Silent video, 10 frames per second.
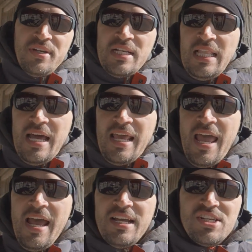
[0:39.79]
There's a lot of
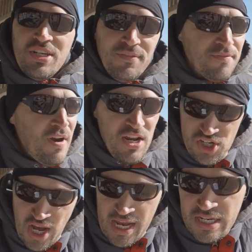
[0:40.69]
action,
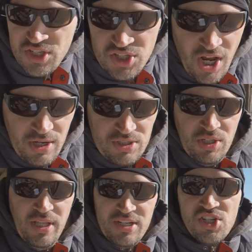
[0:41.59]
fresh and salt,
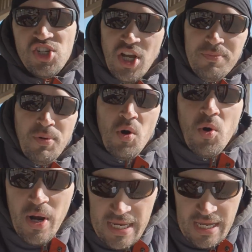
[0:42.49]
so let's jump
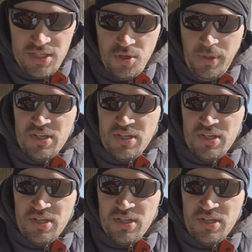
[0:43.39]
right into it.